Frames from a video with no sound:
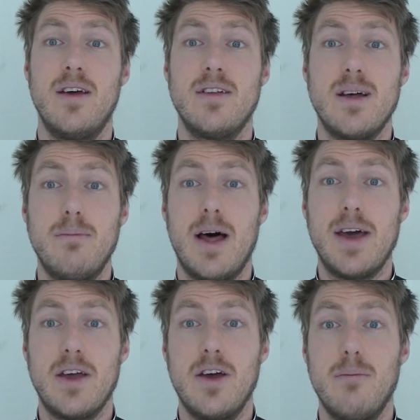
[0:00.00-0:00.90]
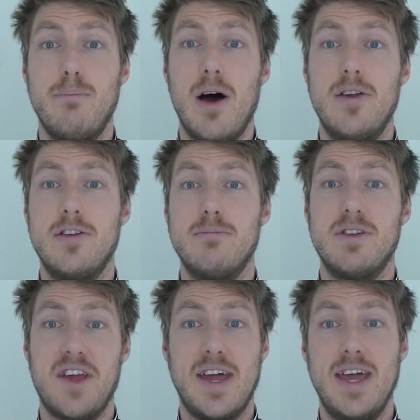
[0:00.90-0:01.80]
Some like Bernard
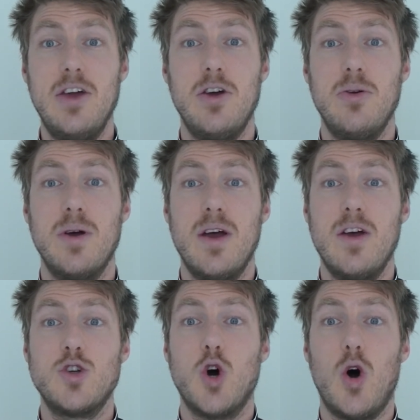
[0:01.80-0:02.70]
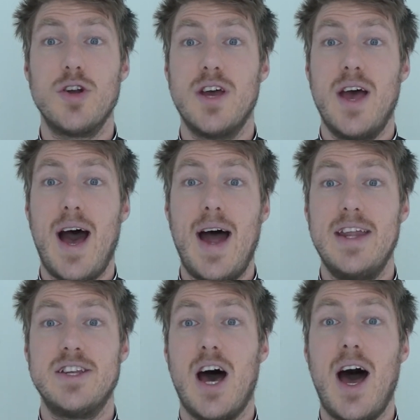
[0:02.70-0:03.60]
Mizeki, who taught an
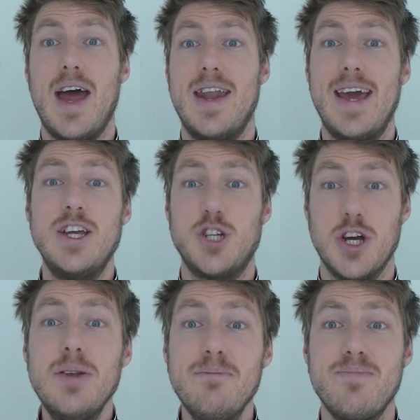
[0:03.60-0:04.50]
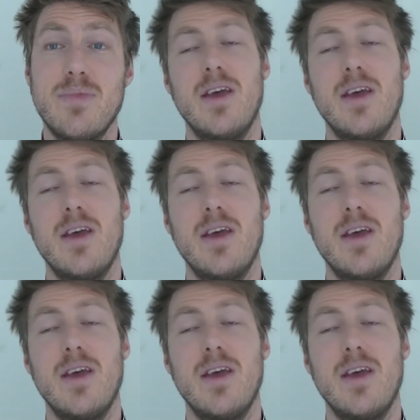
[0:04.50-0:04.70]
entire nation,